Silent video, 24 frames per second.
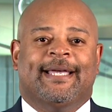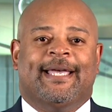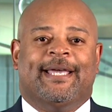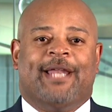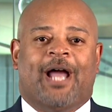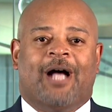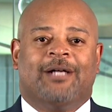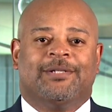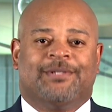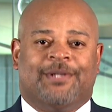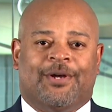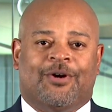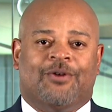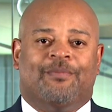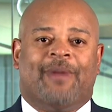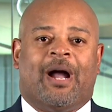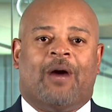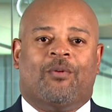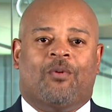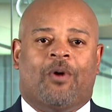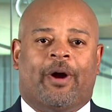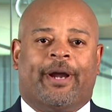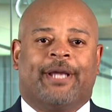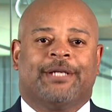and also
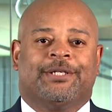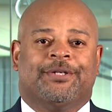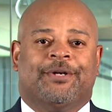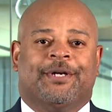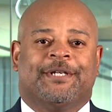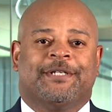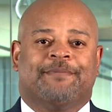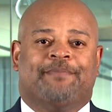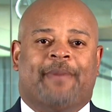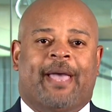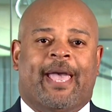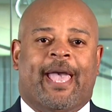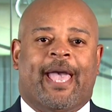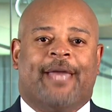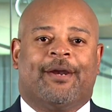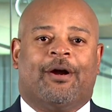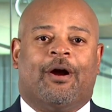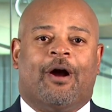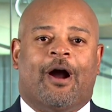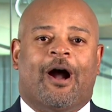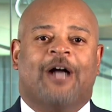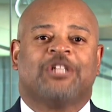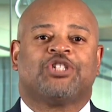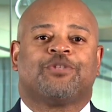by working to expand
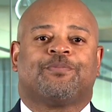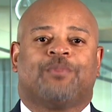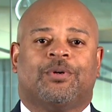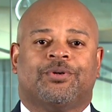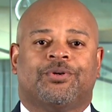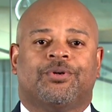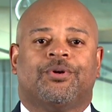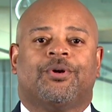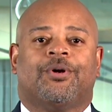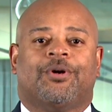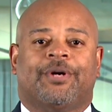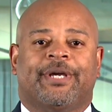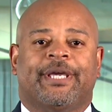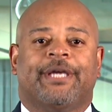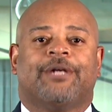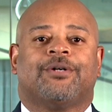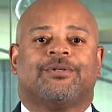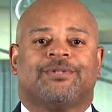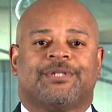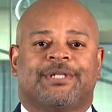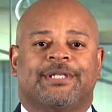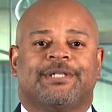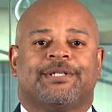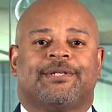our entrepreneurial
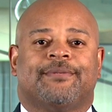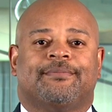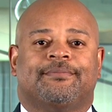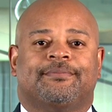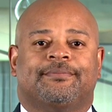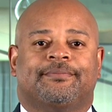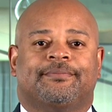ecosystem.